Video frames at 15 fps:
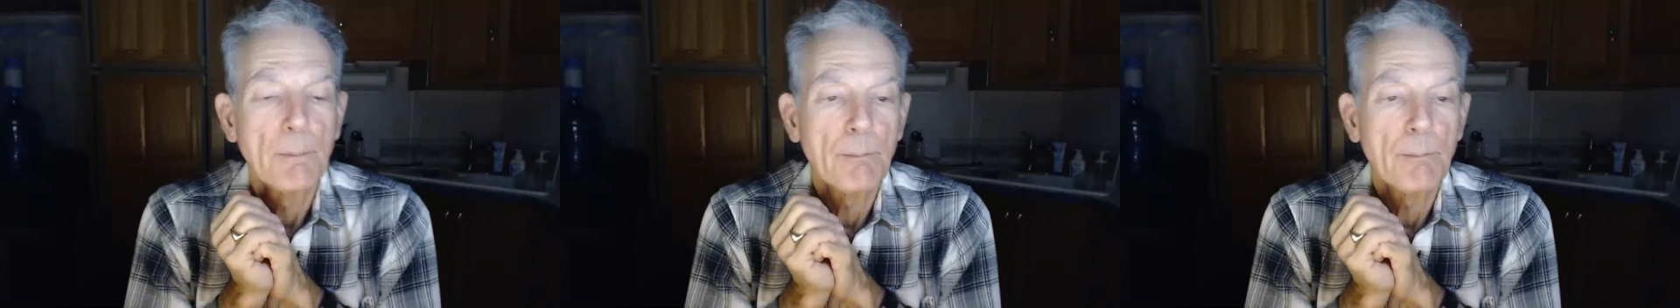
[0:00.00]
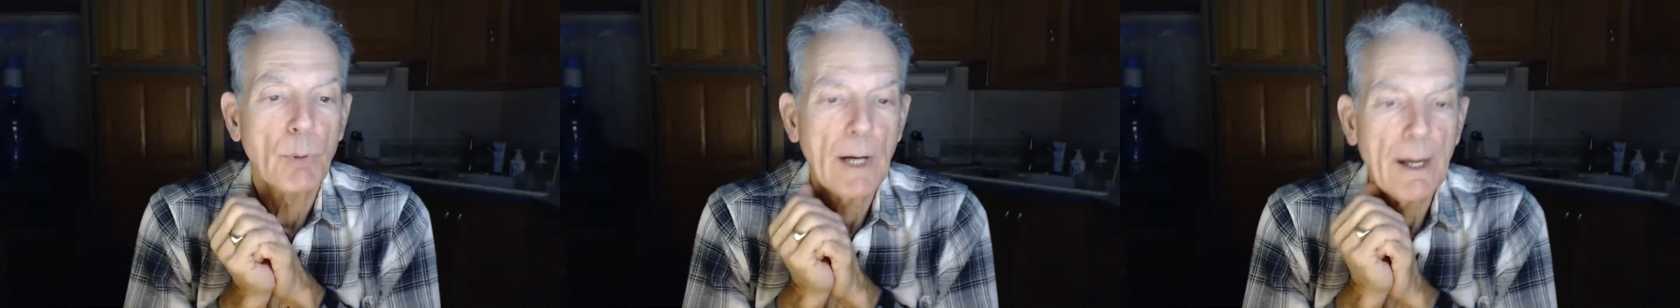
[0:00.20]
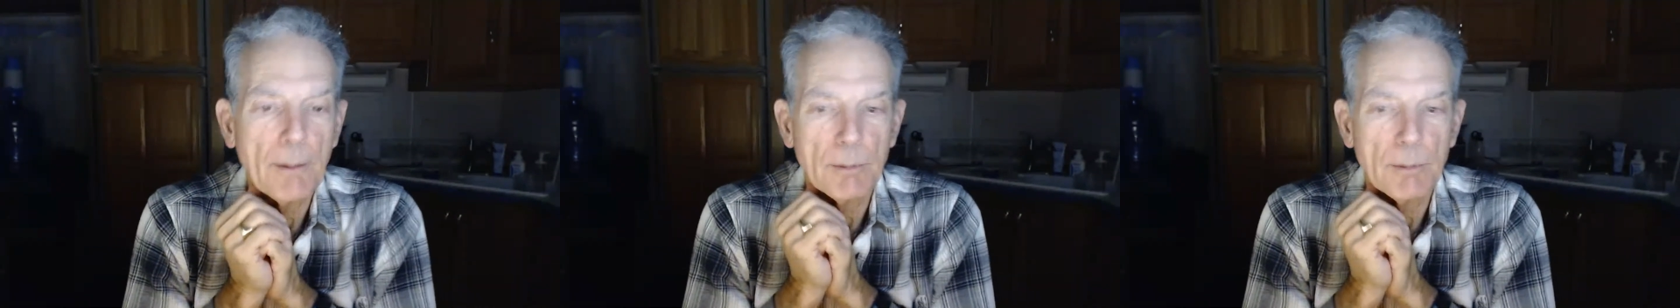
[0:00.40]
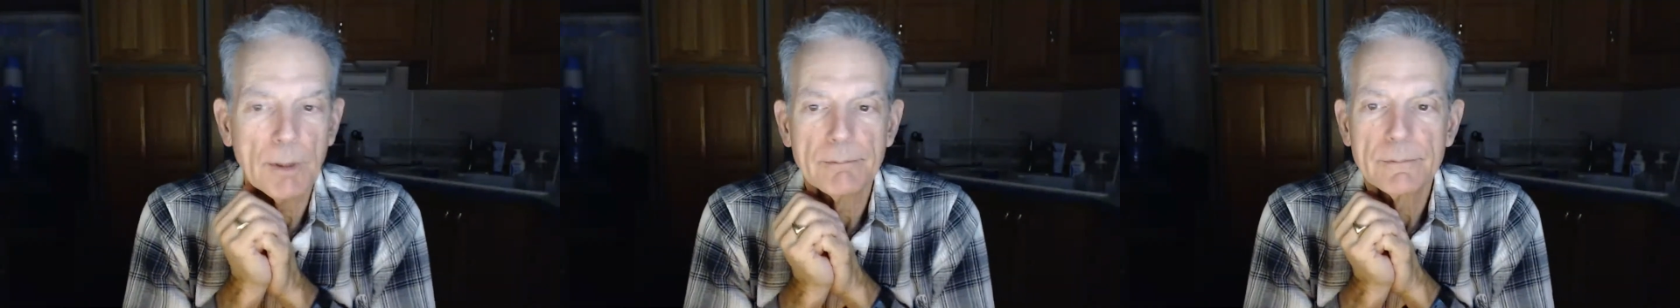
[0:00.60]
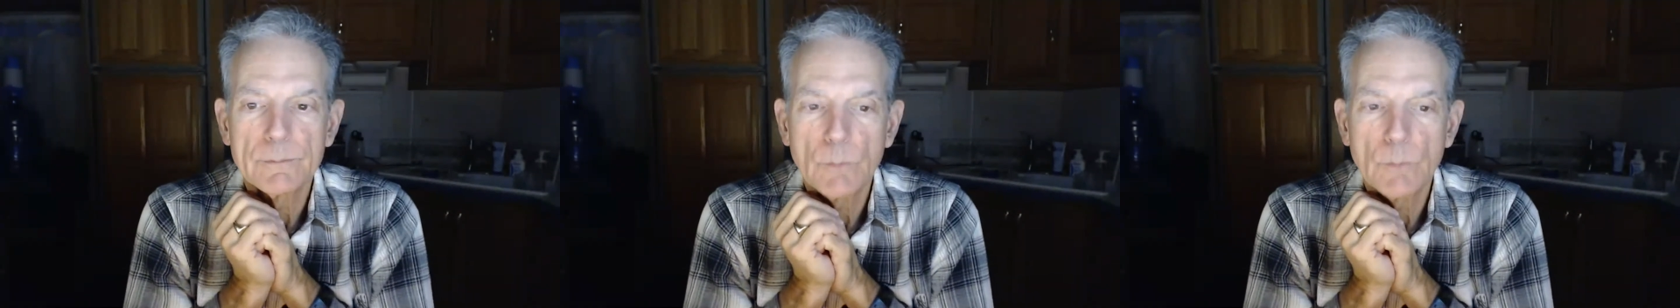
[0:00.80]
Problem.
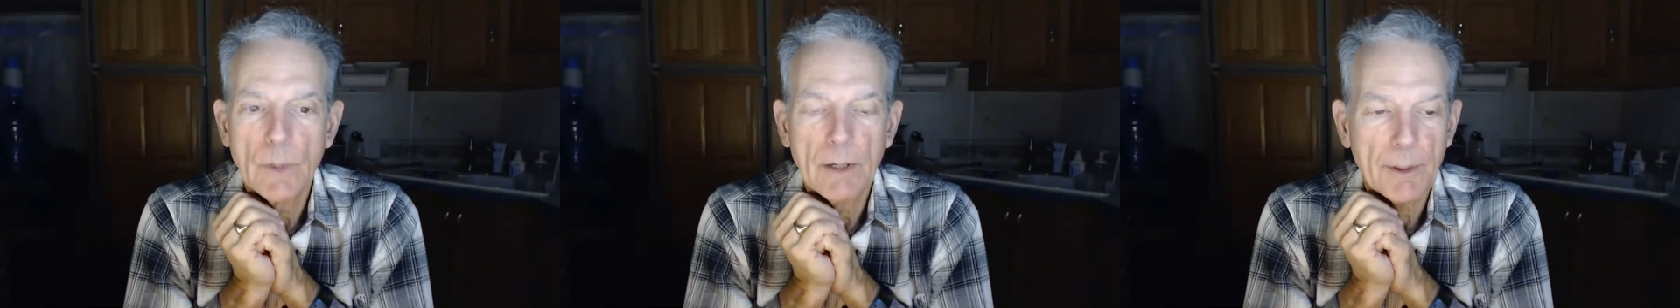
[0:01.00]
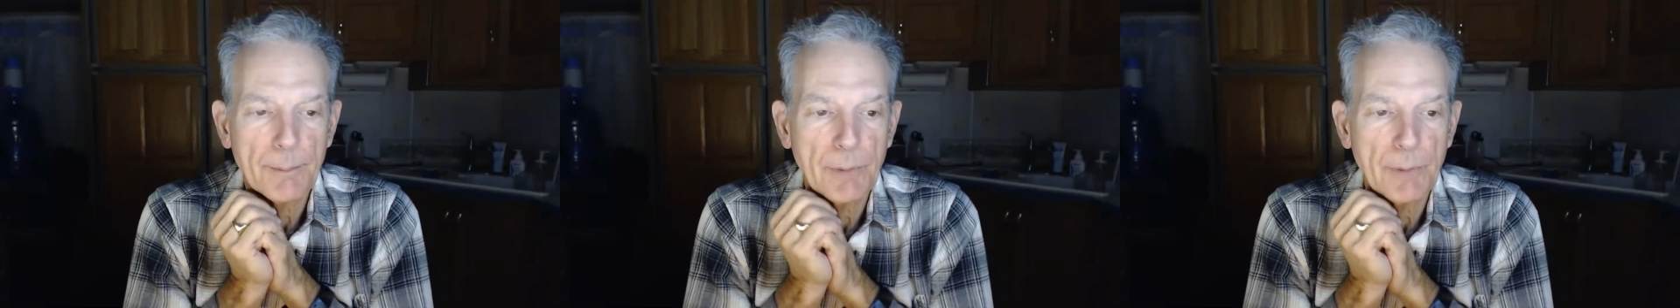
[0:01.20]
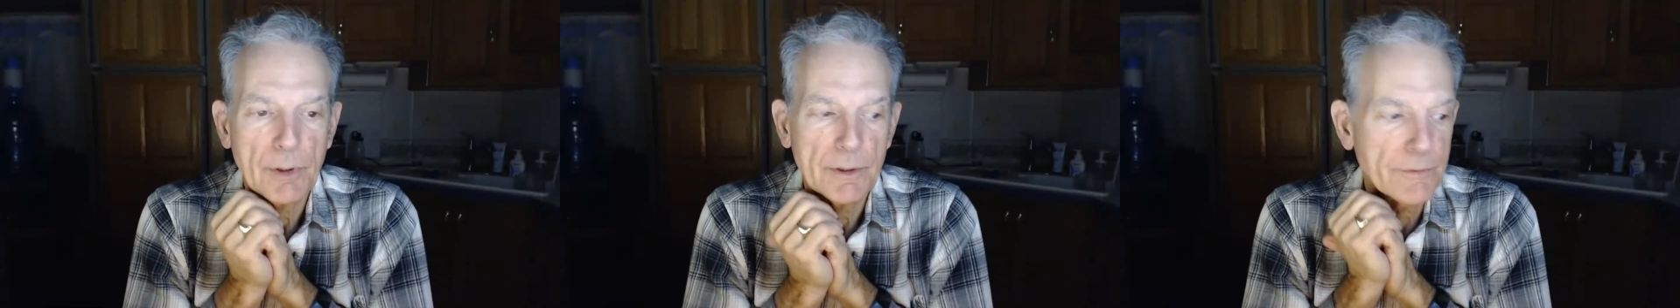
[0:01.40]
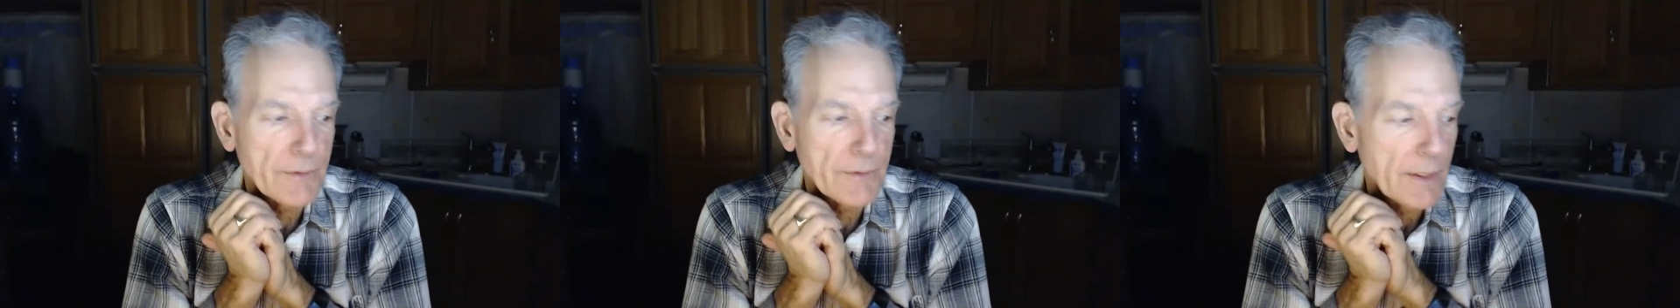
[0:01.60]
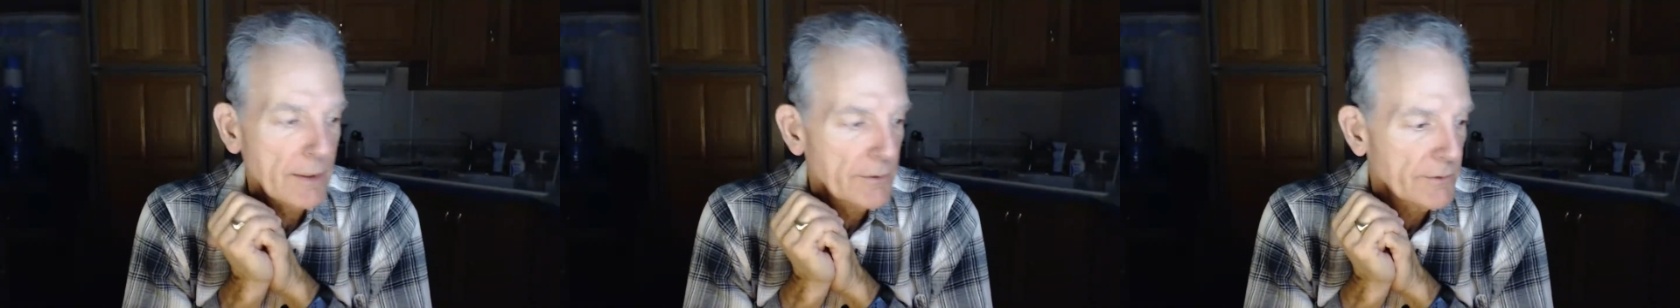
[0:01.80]
Well,
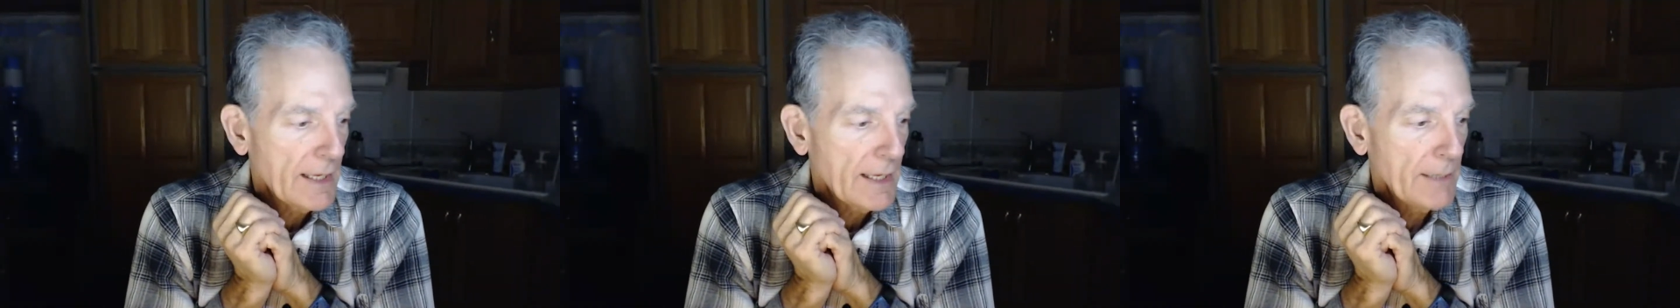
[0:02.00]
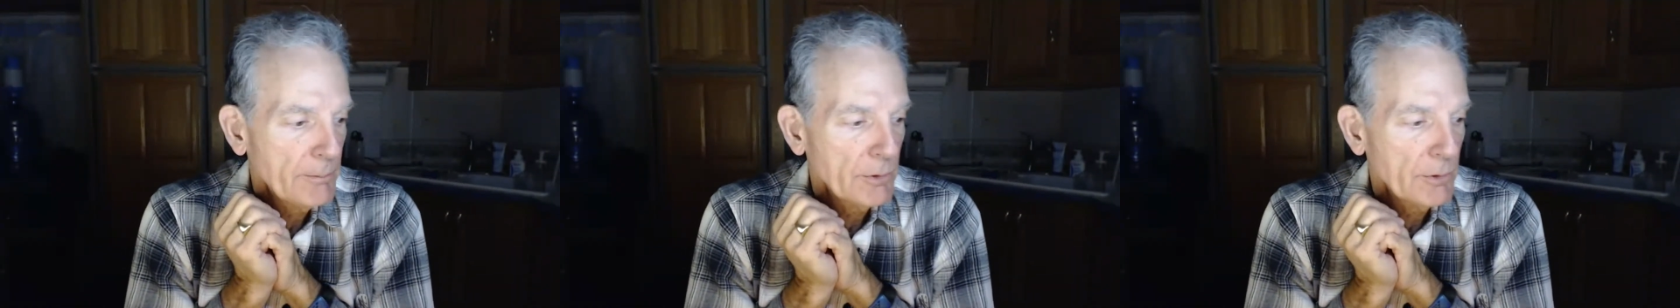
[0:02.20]
Copernicus came